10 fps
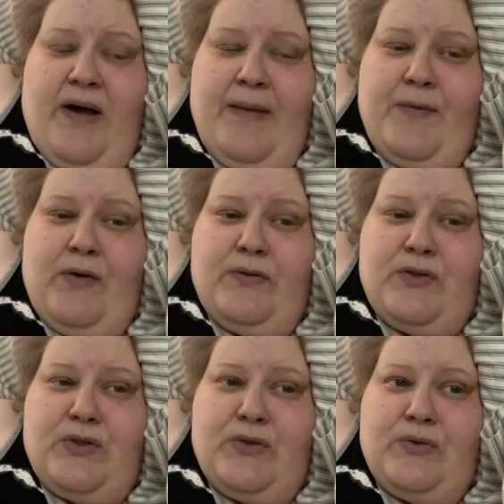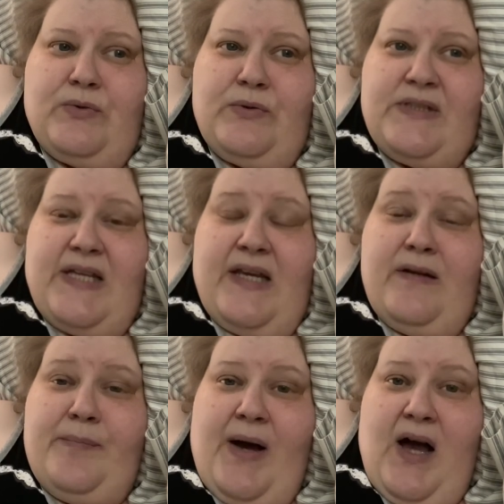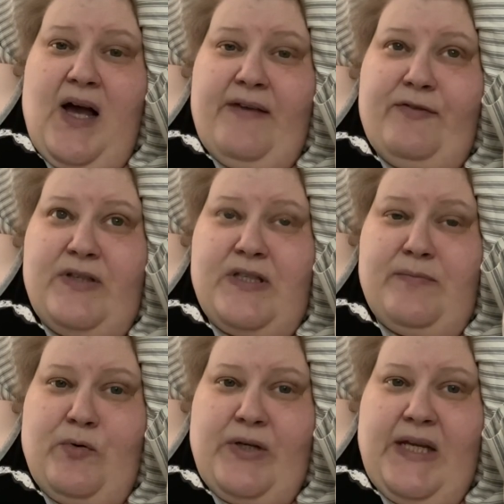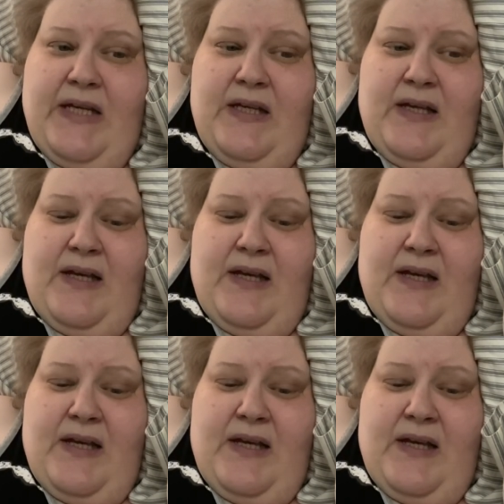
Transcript: I'm going to say goodbye for this morning.